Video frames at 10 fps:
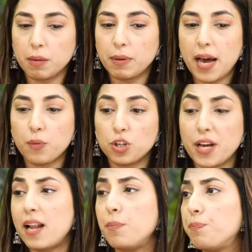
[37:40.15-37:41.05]
Maybe I want to
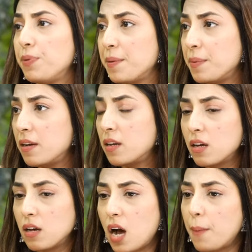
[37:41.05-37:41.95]
help him in
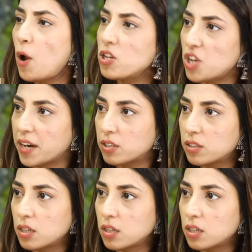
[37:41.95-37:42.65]
a project.